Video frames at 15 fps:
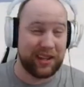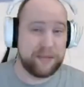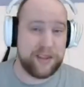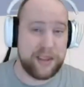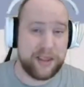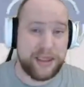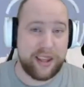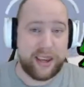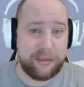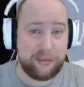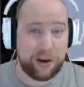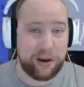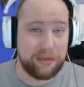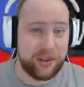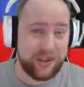be getting
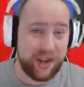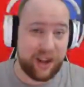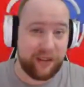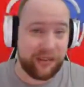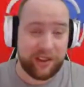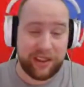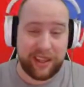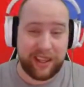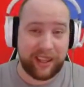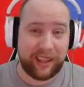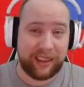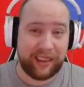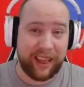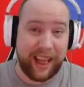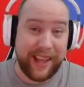pretty much everything
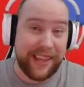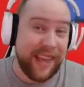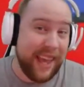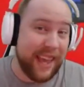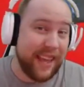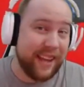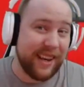I can